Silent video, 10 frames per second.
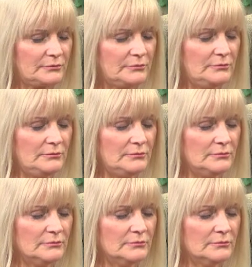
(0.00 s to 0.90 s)

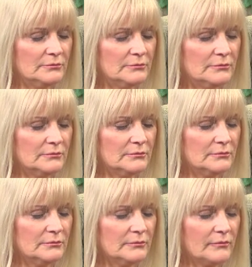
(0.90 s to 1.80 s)

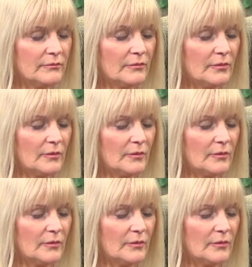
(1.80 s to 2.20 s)
(silence)